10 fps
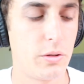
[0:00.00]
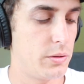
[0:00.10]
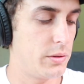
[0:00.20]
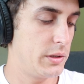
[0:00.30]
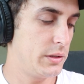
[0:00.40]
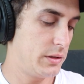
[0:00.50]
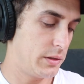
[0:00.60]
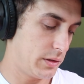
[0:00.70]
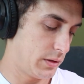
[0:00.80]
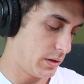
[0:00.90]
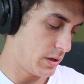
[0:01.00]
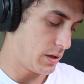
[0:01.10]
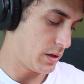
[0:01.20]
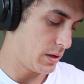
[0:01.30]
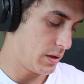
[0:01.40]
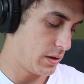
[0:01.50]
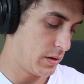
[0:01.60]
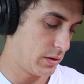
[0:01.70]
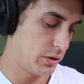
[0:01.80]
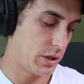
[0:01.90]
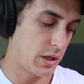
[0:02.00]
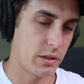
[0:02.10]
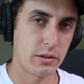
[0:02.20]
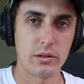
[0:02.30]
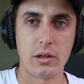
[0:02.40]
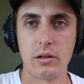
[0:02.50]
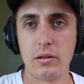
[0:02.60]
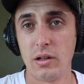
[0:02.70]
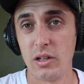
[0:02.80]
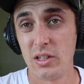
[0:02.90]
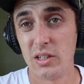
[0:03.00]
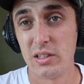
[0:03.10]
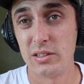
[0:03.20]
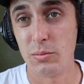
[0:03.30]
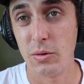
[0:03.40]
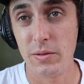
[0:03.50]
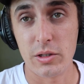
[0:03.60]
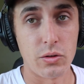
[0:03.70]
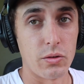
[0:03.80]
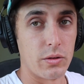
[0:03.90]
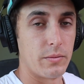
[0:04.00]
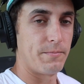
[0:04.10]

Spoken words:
do is chuck some rivets through it.